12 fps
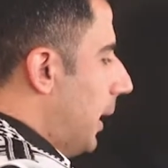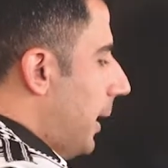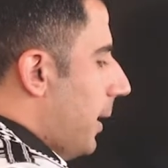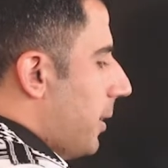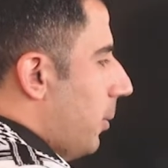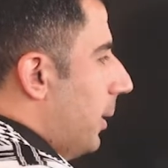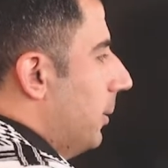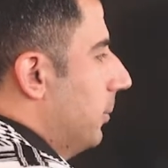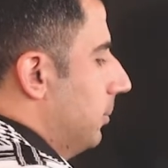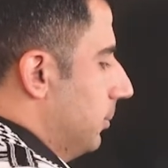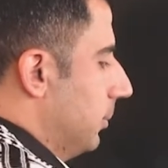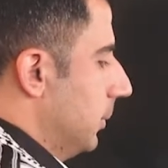Another one.
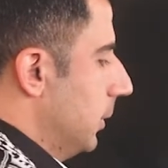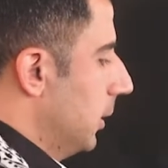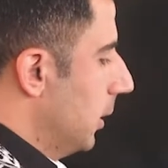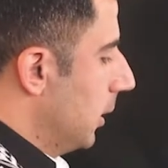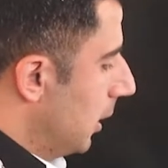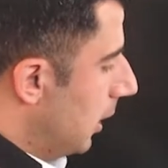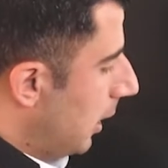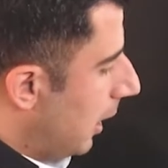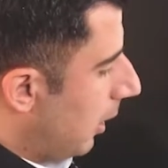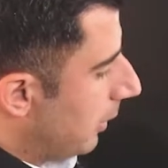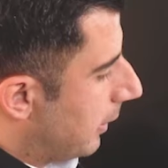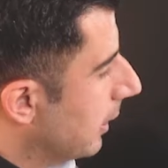
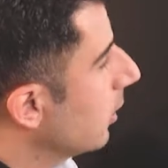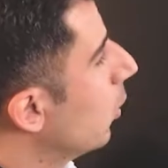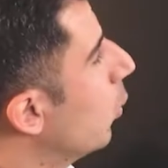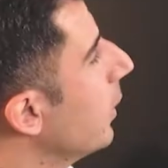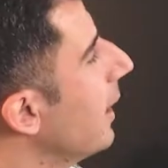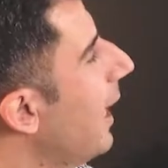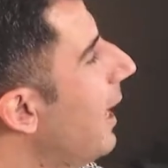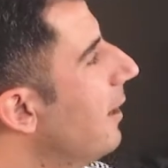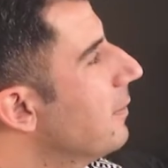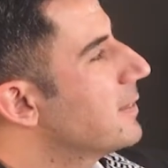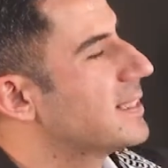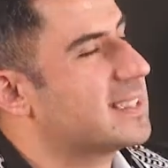Okay, we
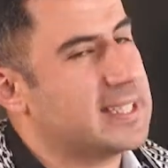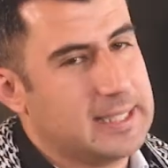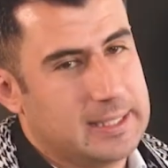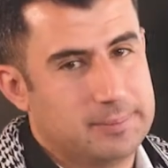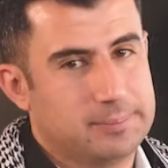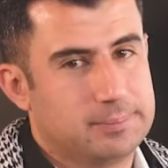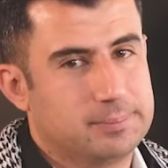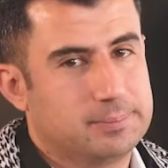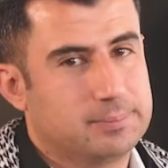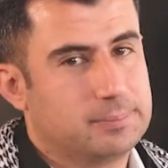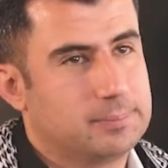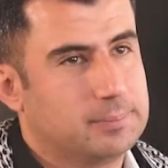have T.
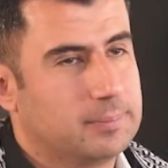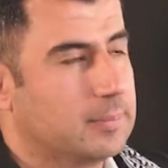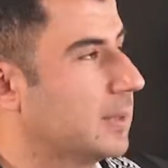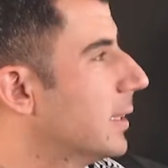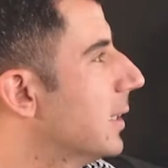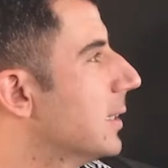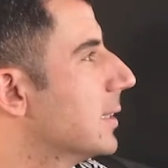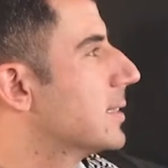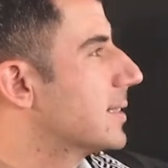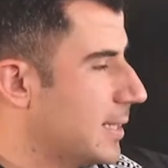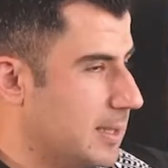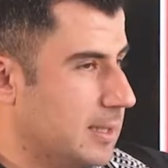
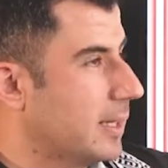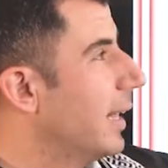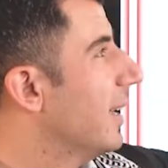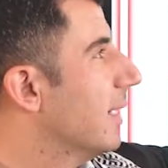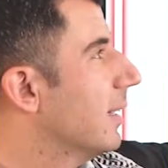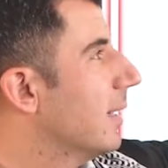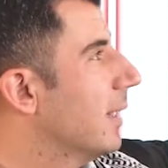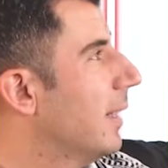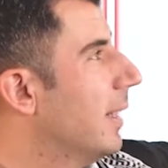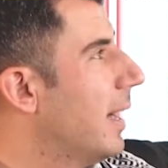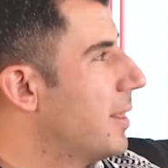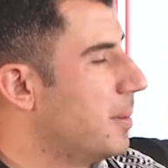T.
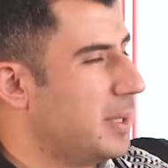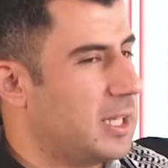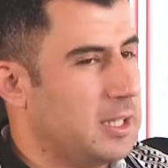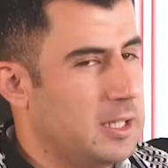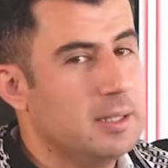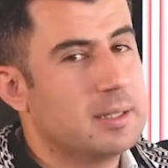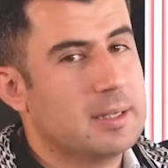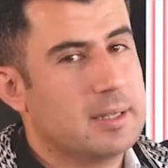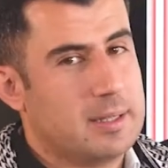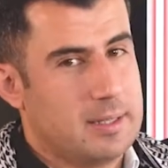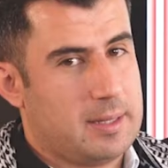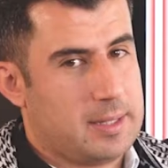At the
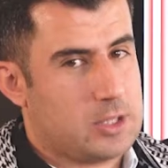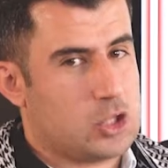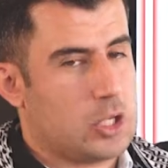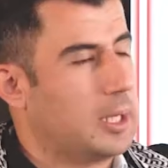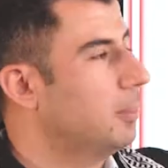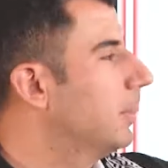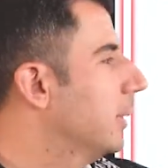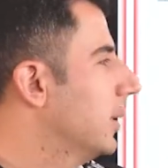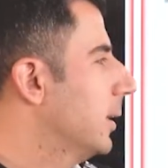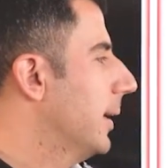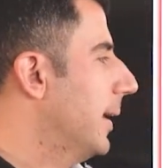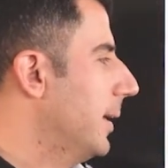beginning, this shape.
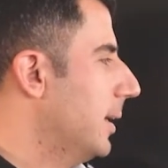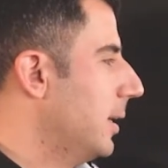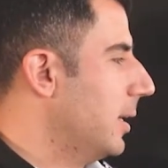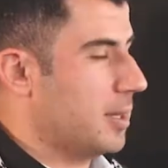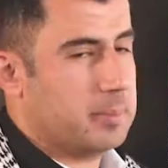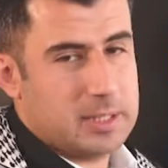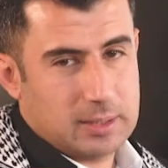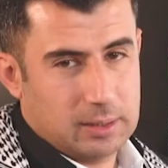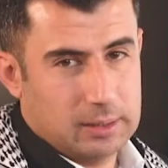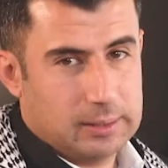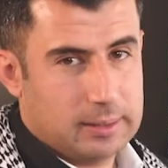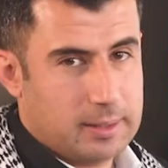In the
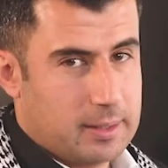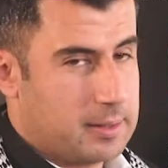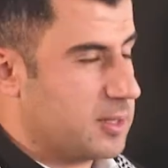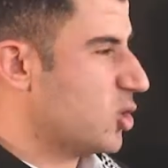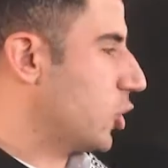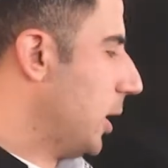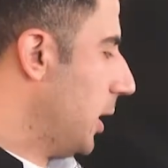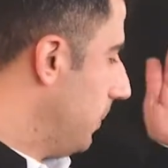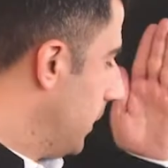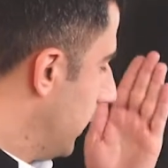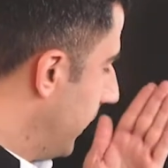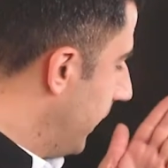middle, this
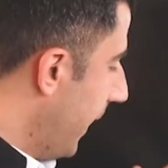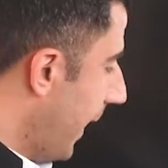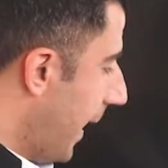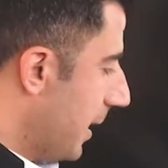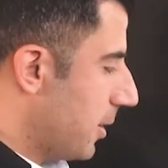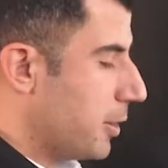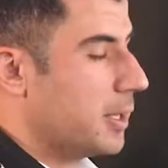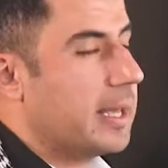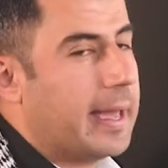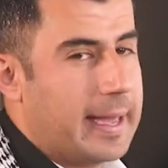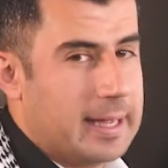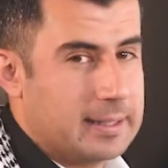shape. At the
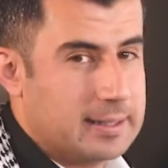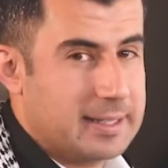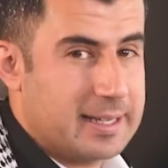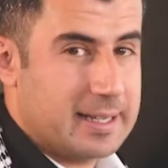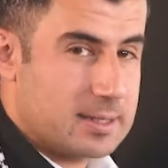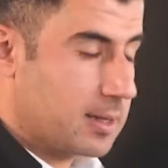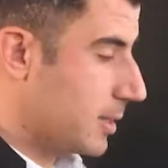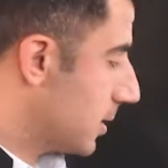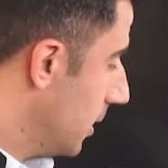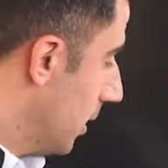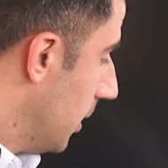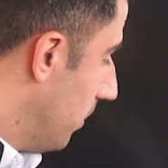end is
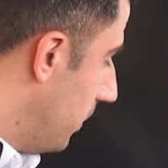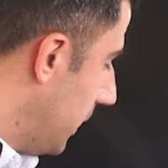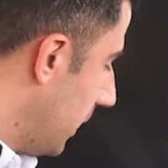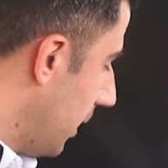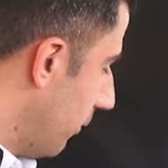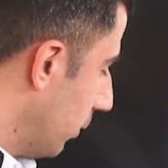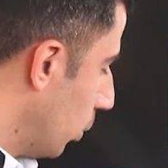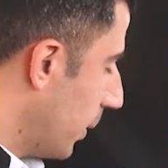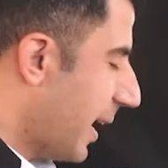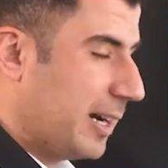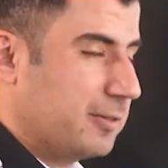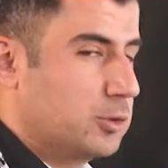this. Be careful, we
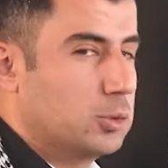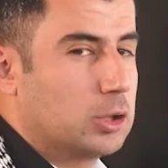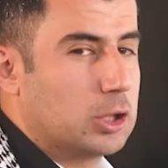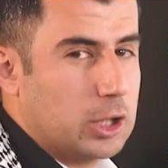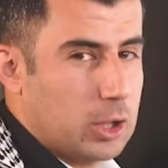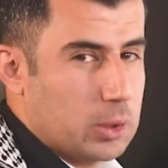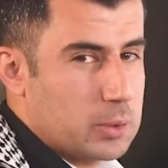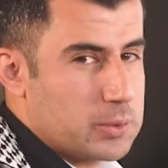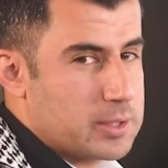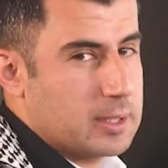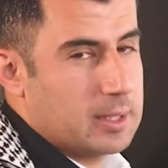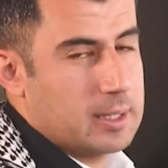have to
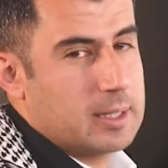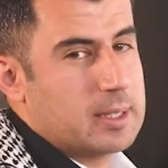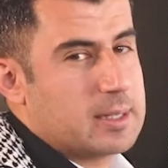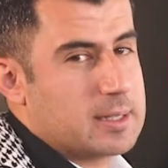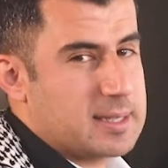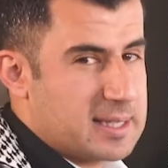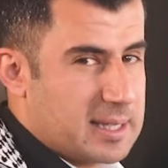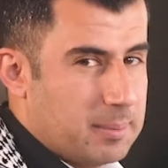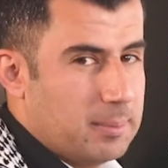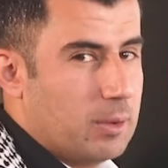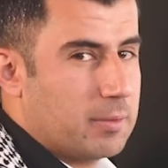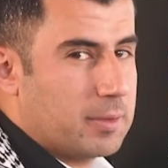close
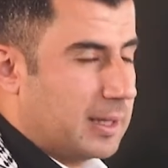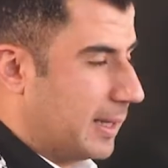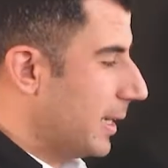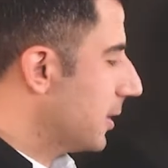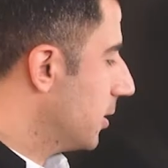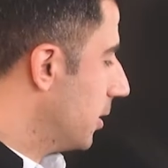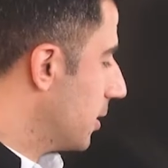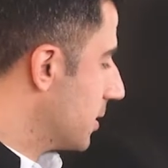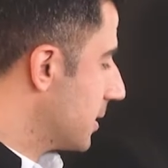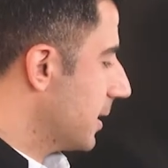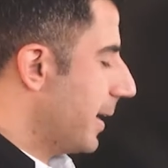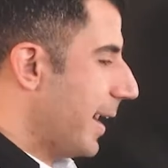some of the
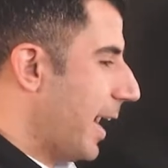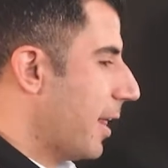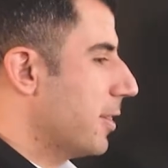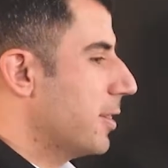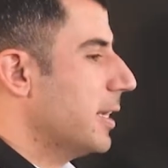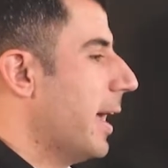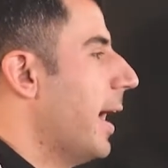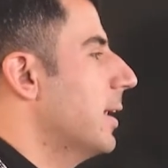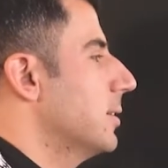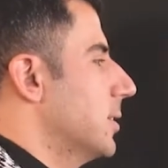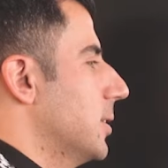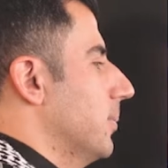letters at the
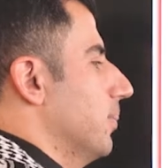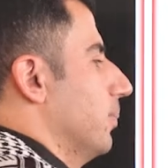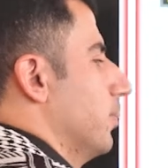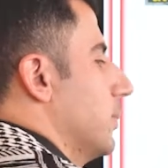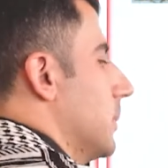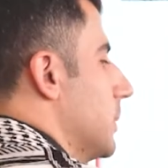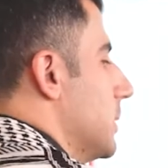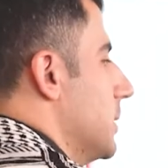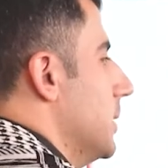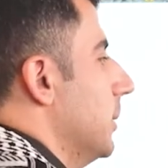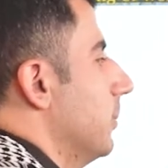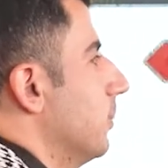end.
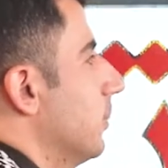T.